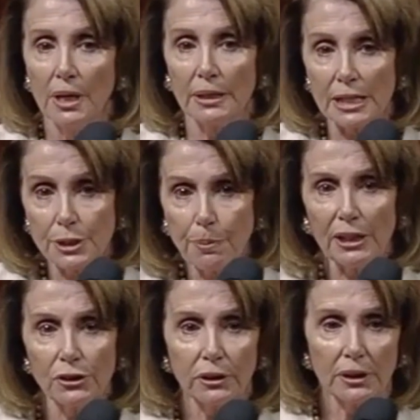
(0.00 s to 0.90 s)
And I
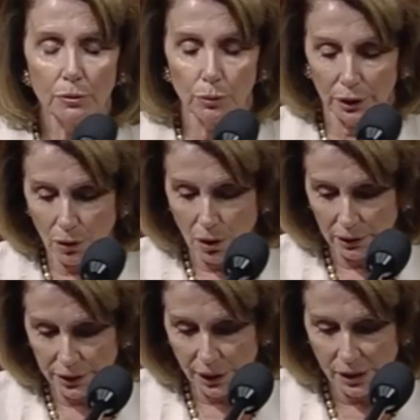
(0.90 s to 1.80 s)
especially want to call
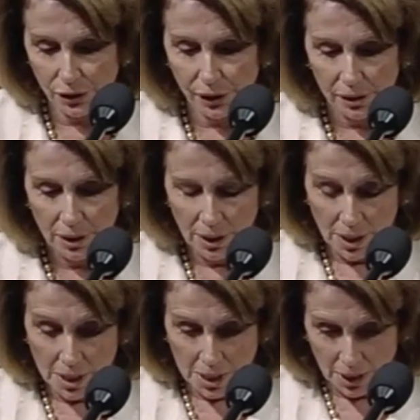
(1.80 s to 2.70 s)
attention
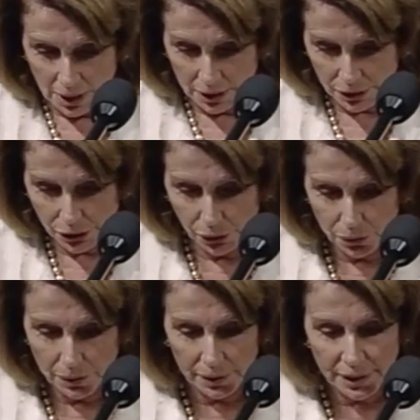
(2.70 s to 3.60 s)

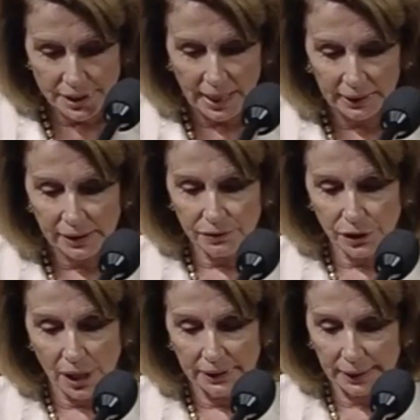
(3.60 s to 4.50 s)
to Detective
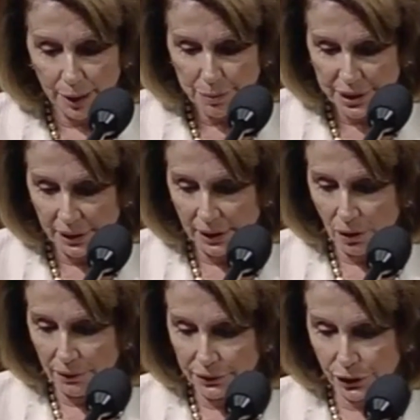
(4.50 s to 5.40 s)
John Gibson and
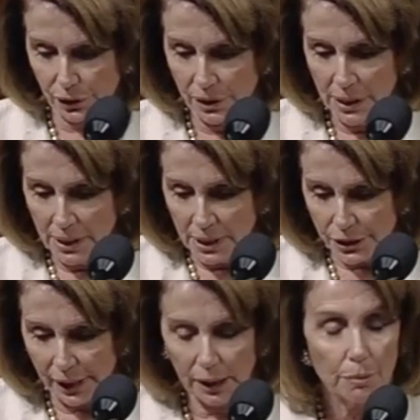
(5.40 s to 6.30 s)
Officer
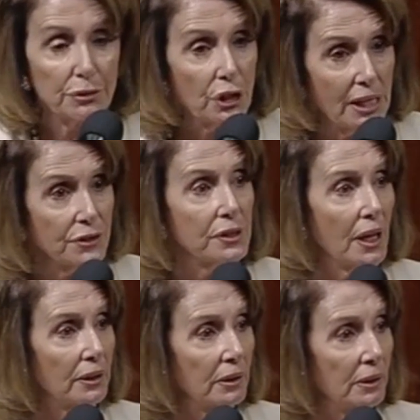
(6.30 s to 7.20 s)
Jacob
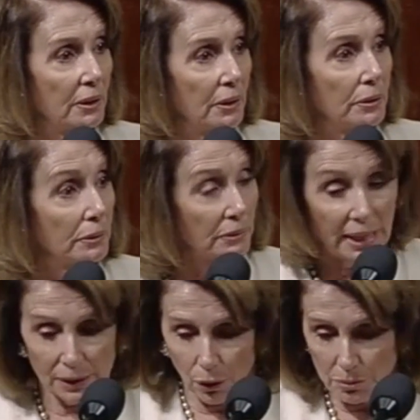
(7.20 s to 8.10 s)
Chestnut, who
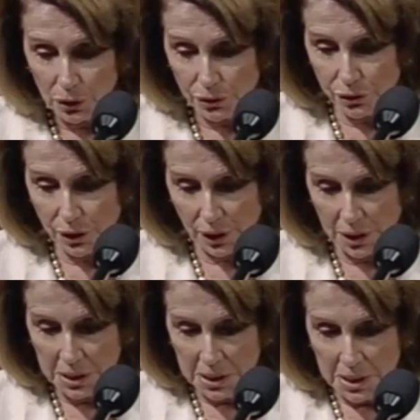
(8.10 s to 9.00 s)
almost
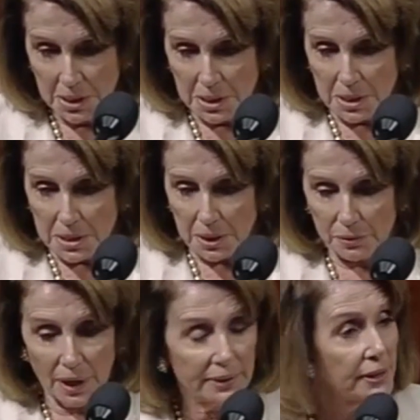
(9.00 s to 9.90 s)

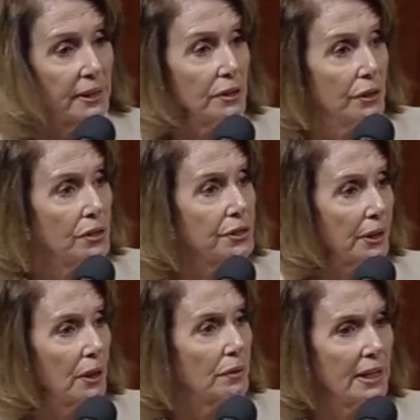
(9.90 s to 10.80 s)
19 years
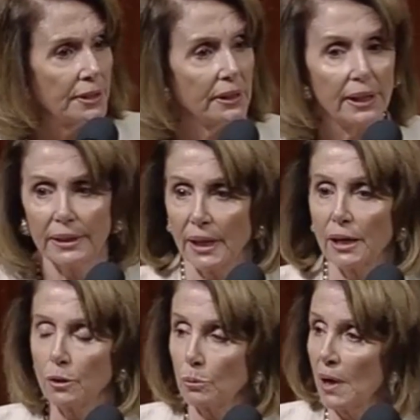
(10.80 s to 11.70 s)
ago,
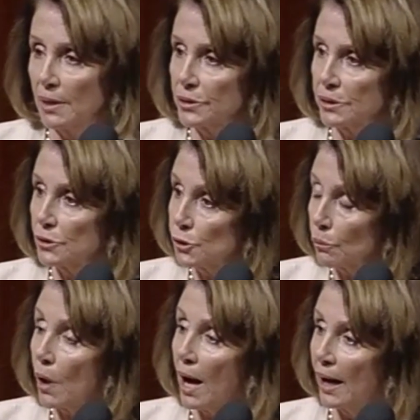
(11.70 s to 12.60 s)
1988 it was, in
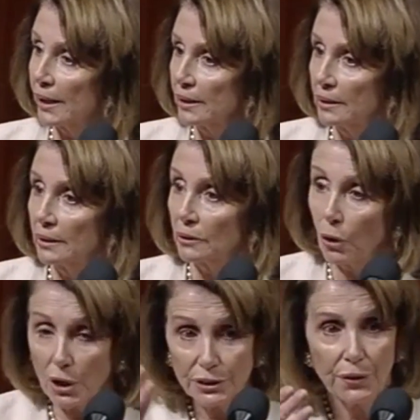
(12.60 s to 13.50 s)
July,
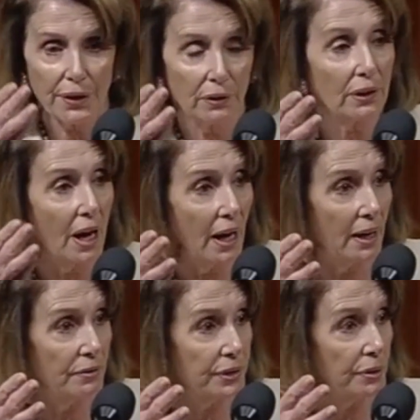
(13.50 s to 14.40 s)
lost their
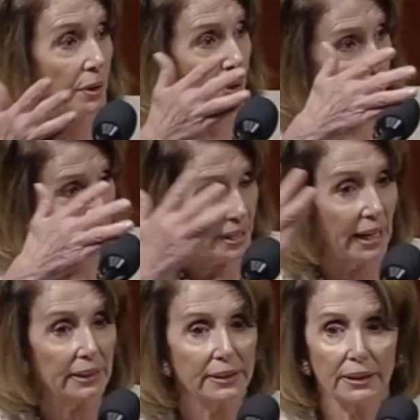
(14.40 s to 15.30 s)
lives
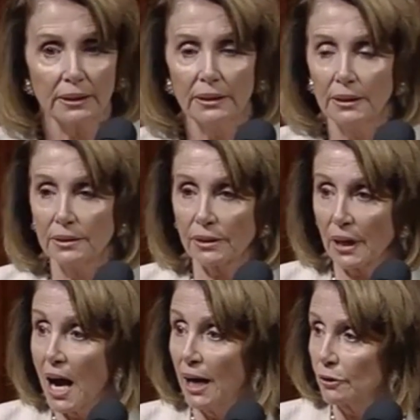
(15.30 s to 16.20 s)
protecting the
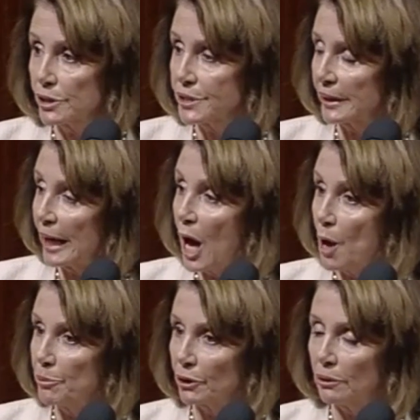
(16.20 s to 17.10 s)
Congress, the
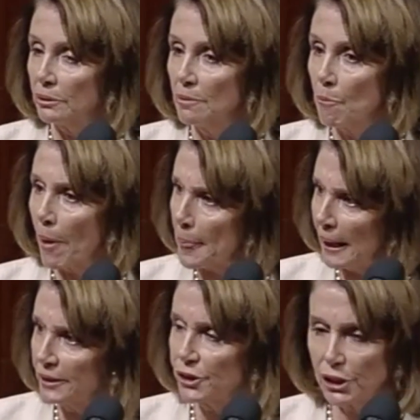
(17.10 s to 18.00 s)
Capitol, and
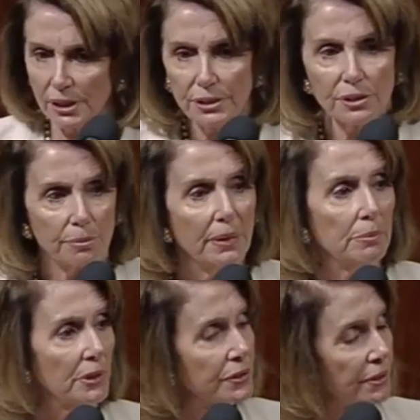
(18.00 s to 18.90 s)
not just the
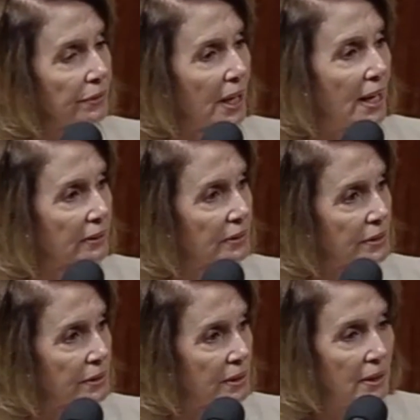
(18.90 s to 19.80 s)
members of
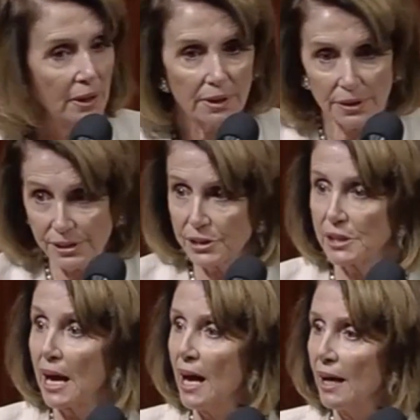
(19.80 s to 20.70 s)
Congress, the
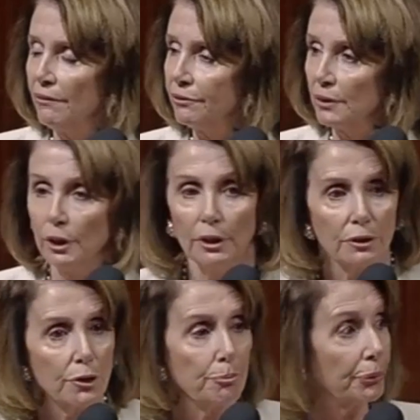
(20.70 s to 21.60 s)
staff,
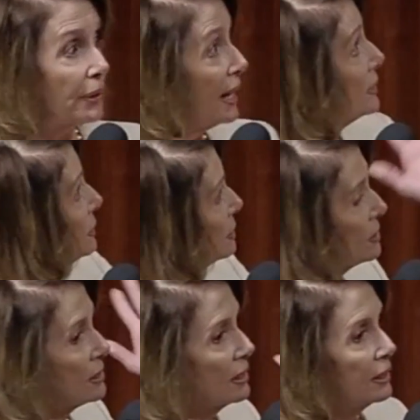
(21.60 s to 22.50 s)
the press,